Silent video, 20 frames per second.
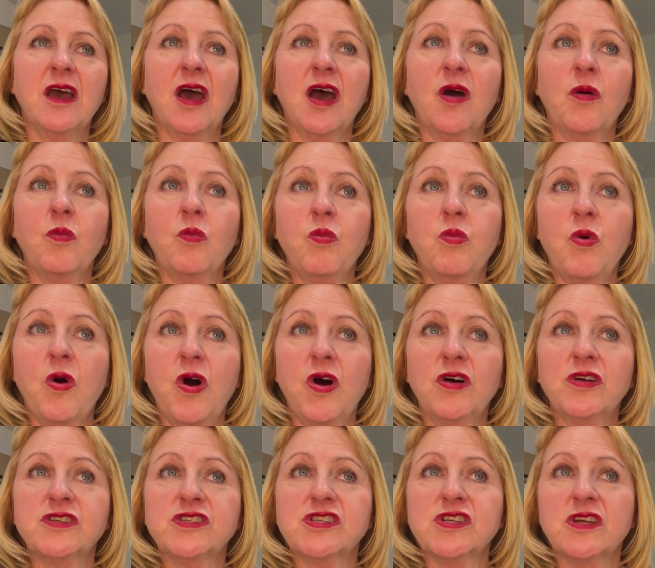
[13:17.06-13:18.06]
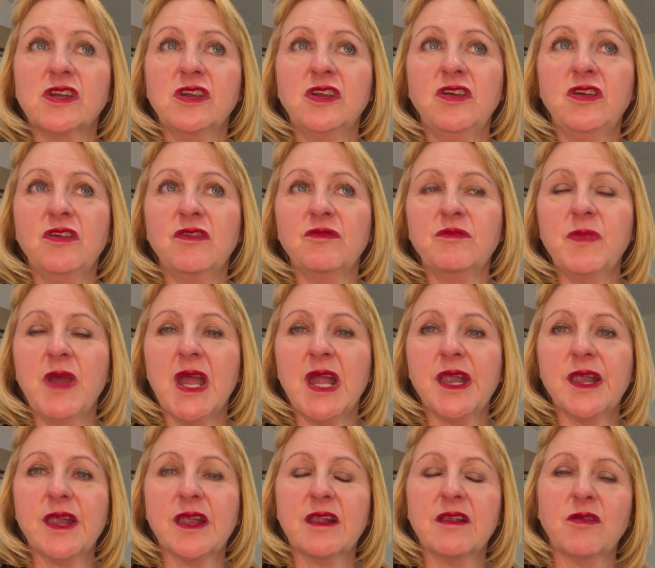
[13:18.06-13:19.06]
and what you've
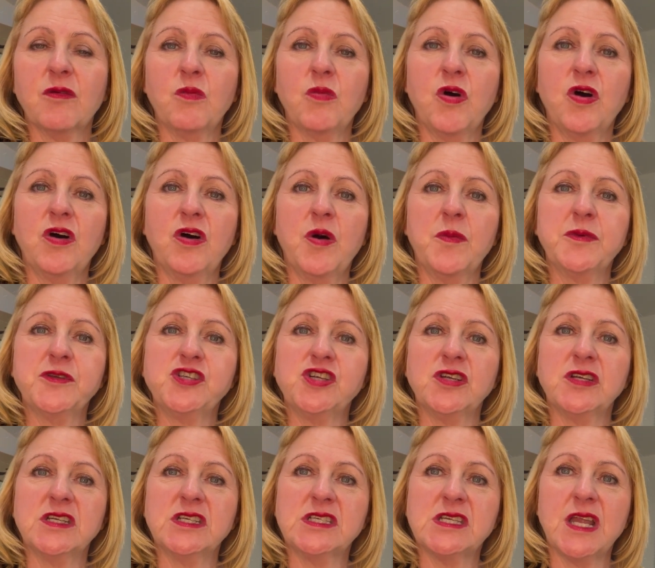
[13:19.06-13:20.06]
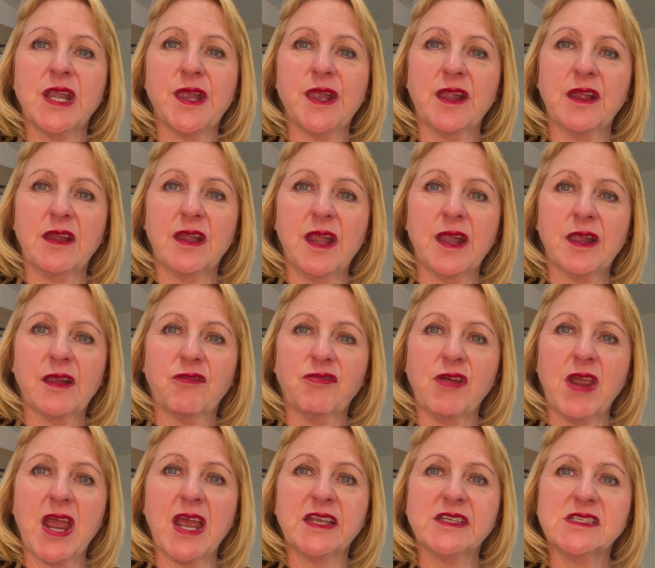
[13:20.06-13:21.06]
missed, to what opportunities that it's
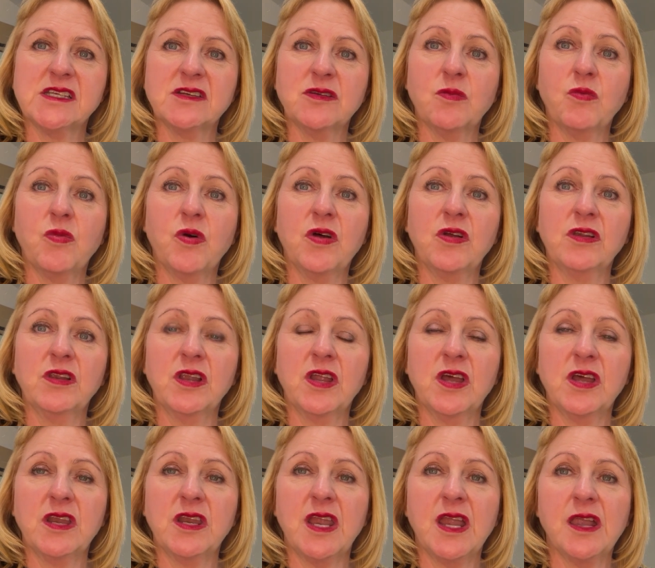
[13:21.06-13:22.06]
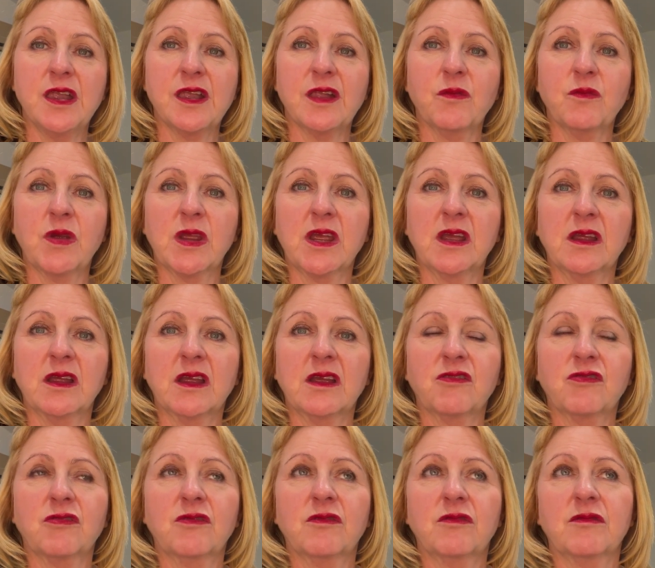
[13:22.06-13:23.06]
created and what learnings that we can
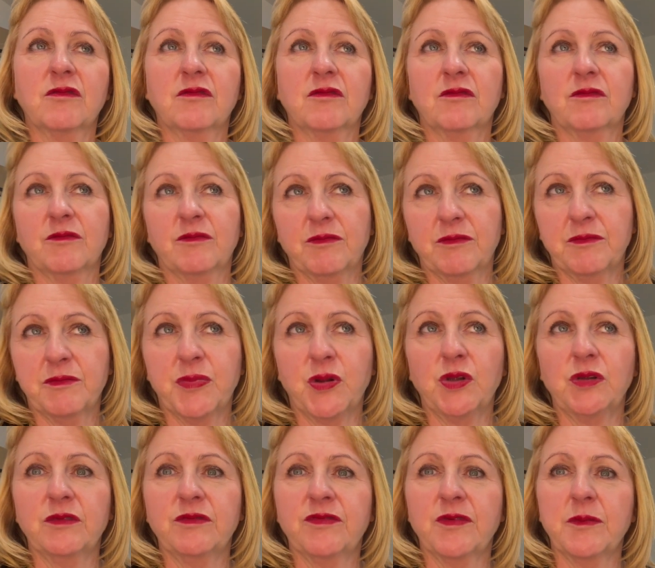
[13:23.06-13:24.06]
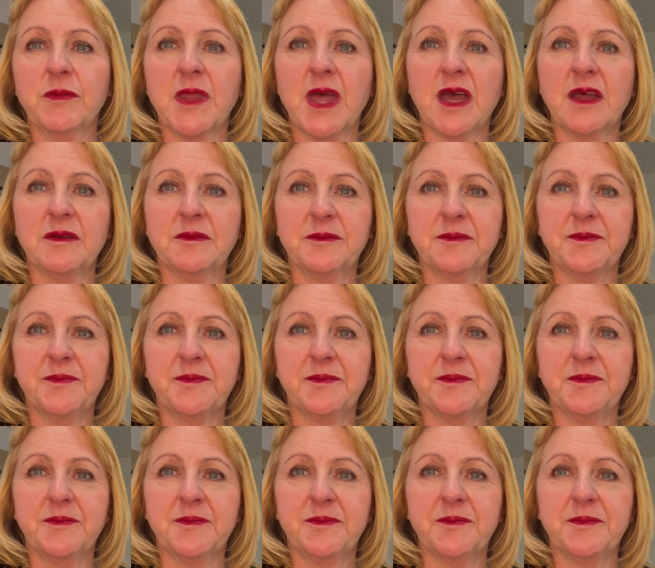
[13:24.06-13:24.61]
pull from that.